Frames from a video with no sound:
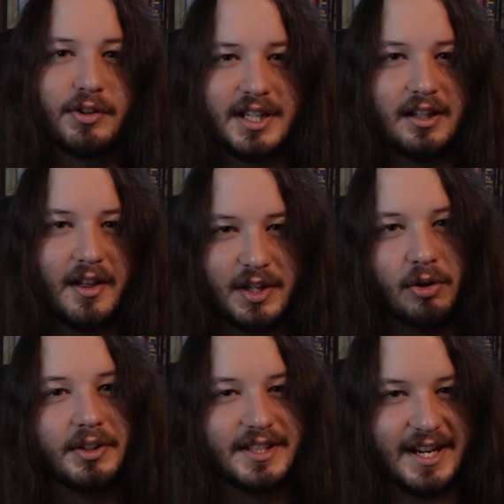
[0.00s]
you'll see in a lot of the
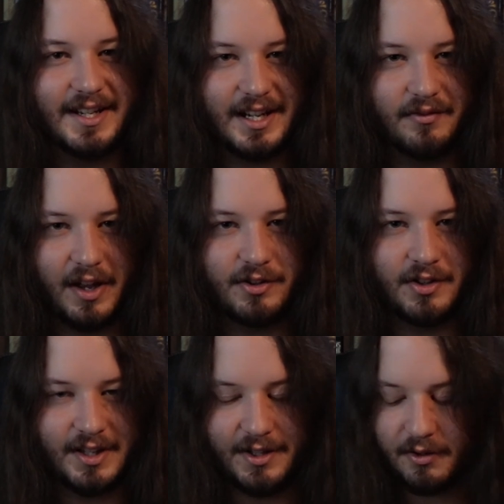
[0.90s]
old D&D
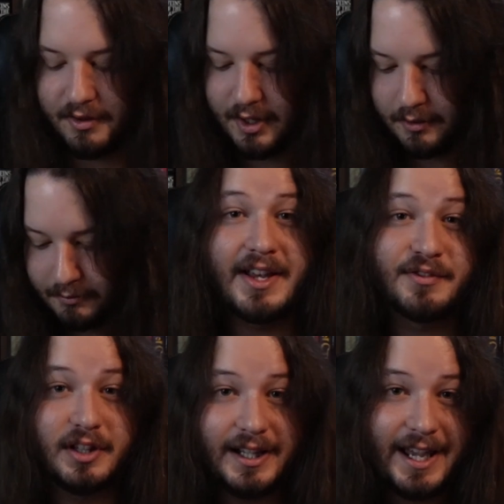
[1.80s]
adventures and that sort of thing. As for
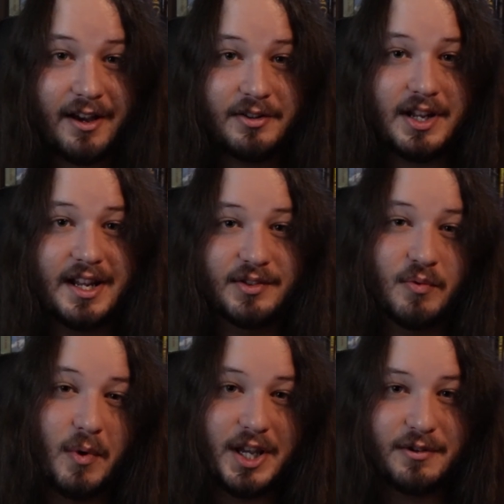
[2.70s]
the layout, it's
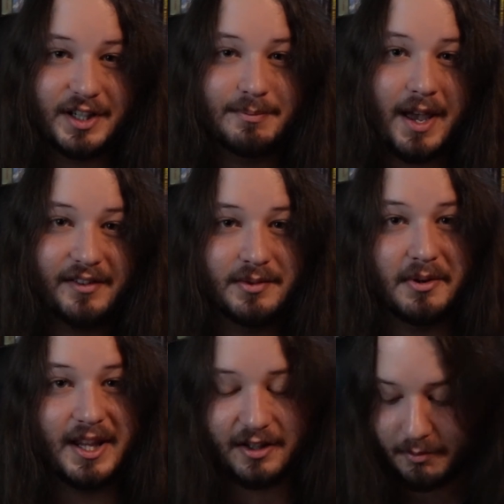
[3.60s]
what you expect from
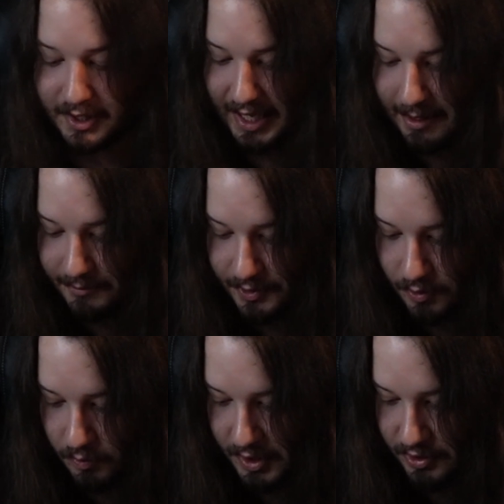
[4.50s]
something like Goodman Games,
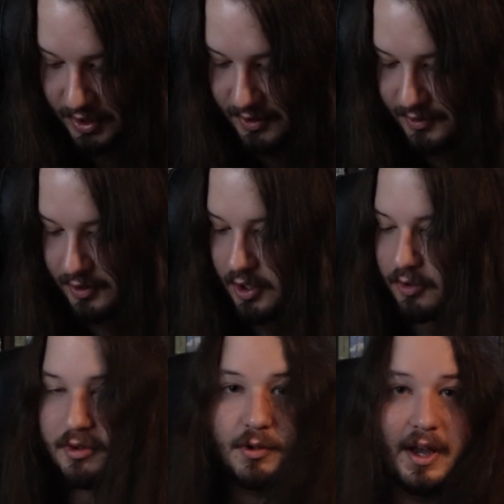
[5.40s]
which is,
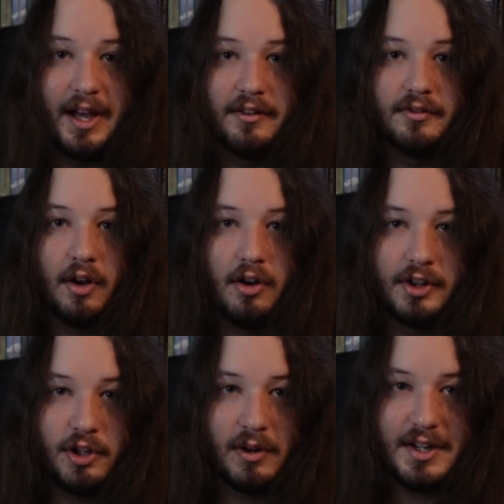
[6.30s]
you have all
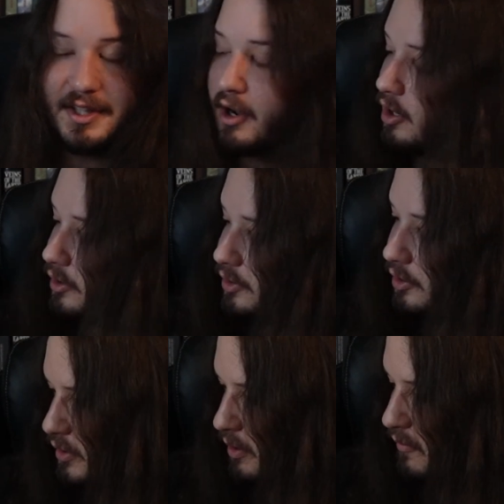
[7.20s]
the crazy art.
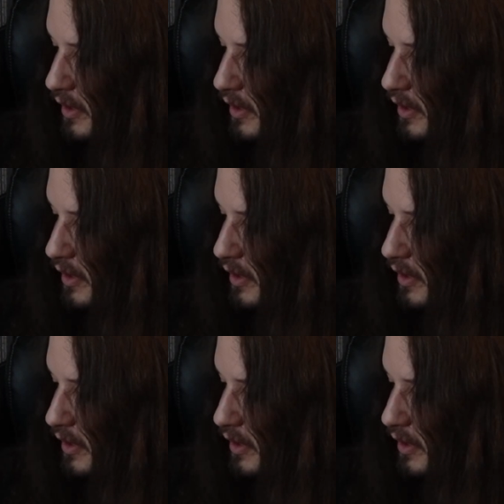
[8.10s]
Some of